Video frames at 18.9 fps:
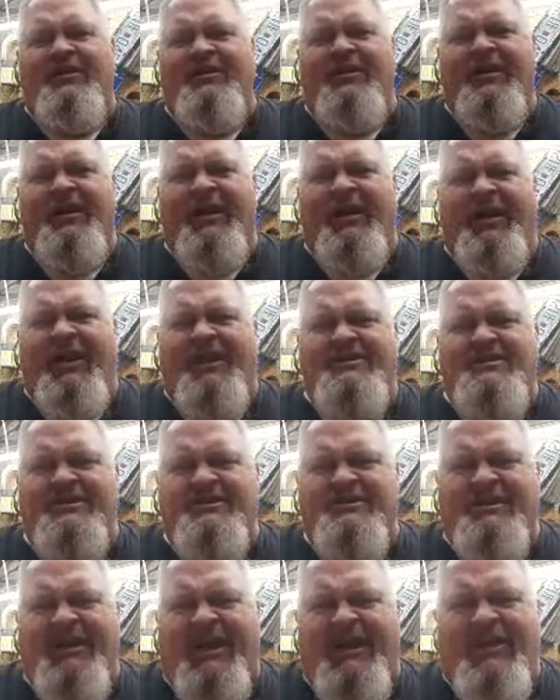and that's
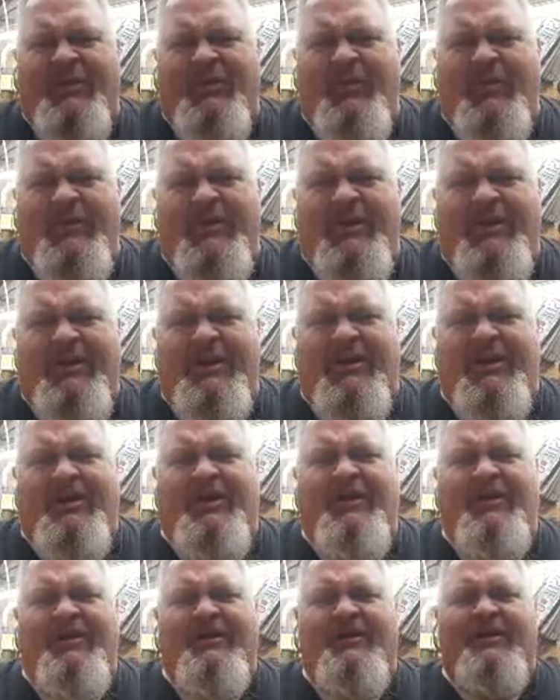exactly what they did.
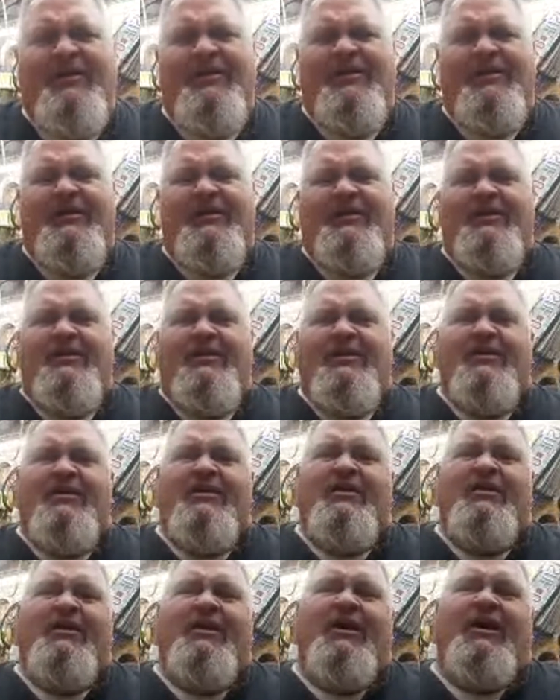
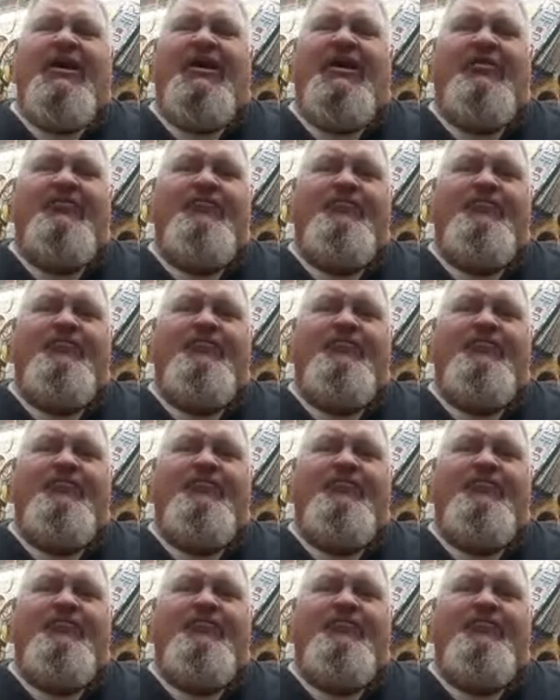Uh,